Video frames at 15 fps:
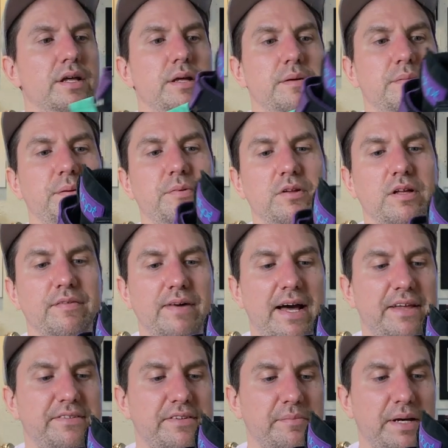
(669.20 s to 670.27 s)
People have
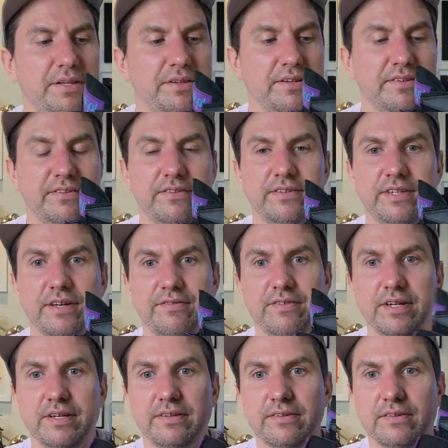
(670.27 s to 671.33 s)
asked about the
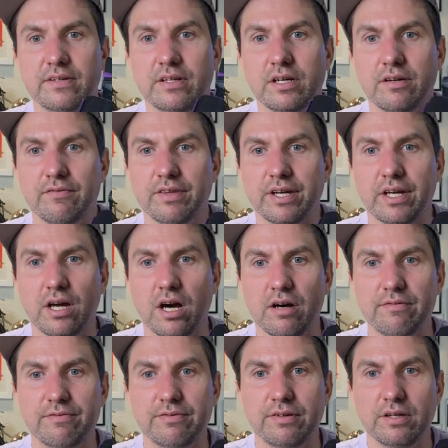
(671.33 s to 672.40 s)
stiffness of the
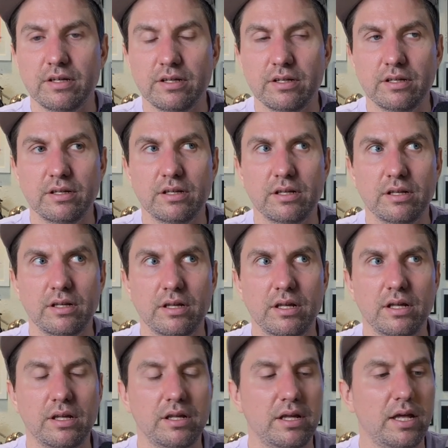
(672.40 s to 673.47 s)
cuff,
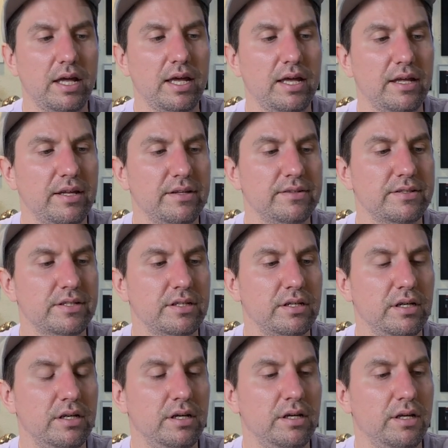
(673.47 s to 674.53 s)
and
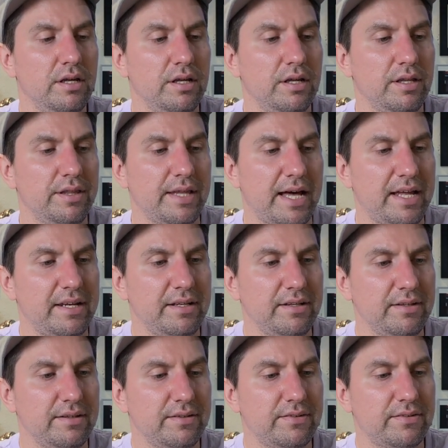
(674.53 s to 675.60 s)
that
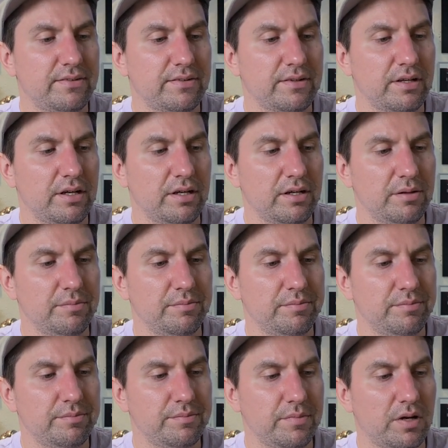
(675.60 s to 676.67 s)
is
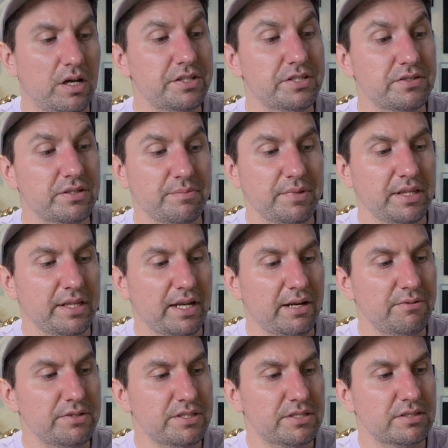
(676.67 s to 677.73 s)
also something that I
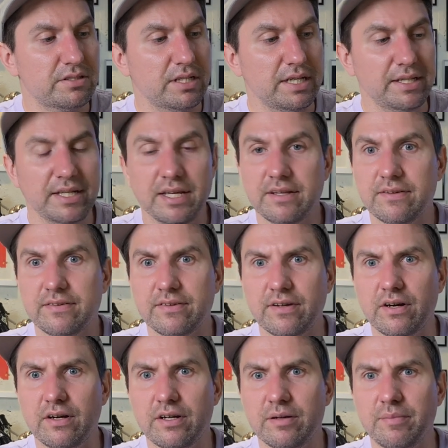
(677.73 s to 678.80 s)
was slightly
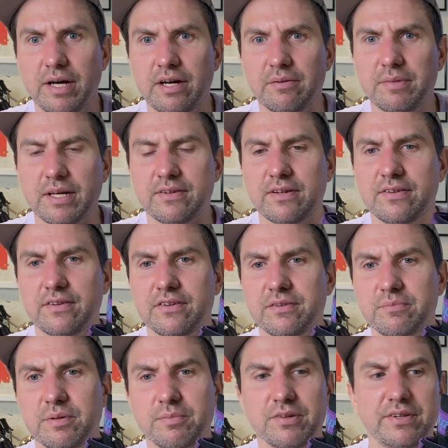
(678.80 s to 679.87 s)
concerned about because I saw some
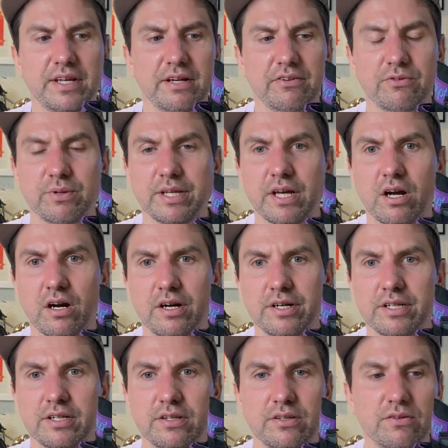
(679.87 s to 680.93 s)
people saying it was really hard
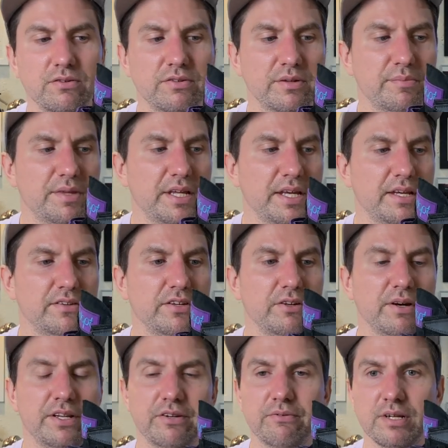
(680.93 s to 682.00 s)
to do some things and you
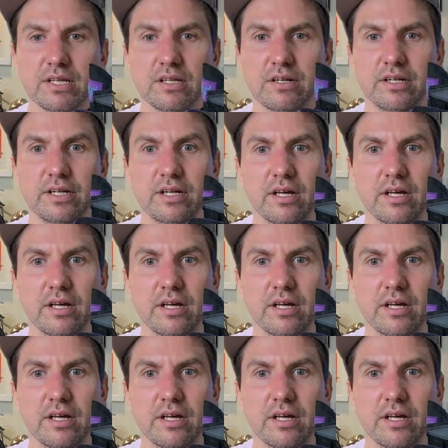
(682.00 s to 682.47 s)
had to relearn,